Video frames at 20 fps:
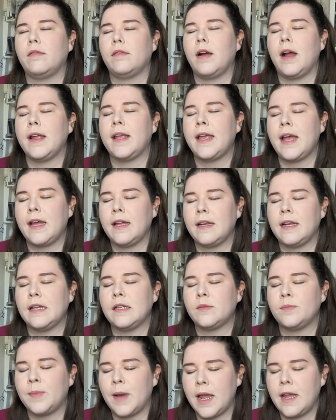I get
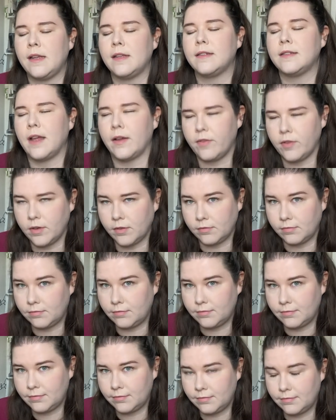it's Blake 7.
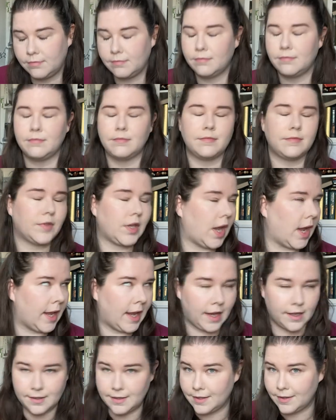I
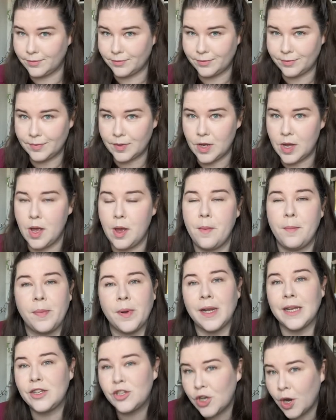get it.
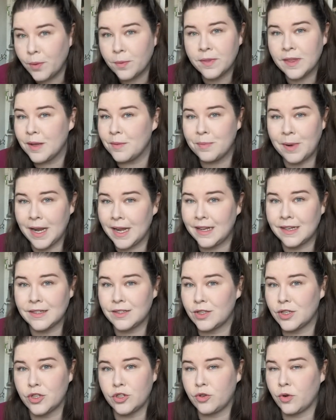But I don't think Blake is
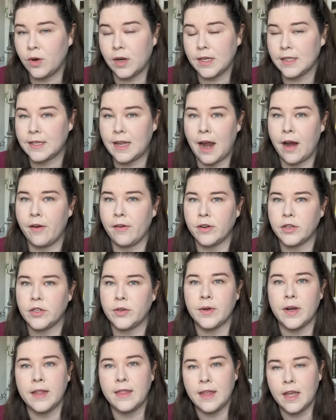the strongest character.
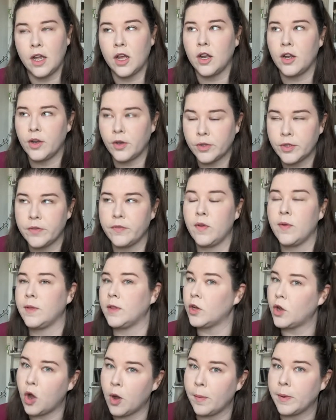And I think a lot of you in
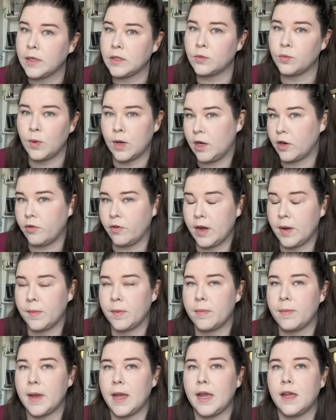the comments will agree
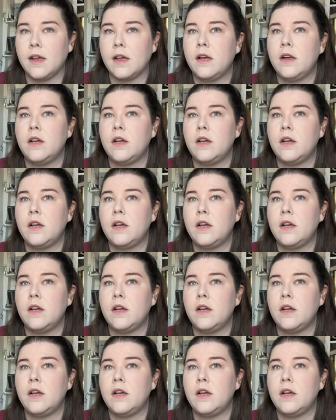with me.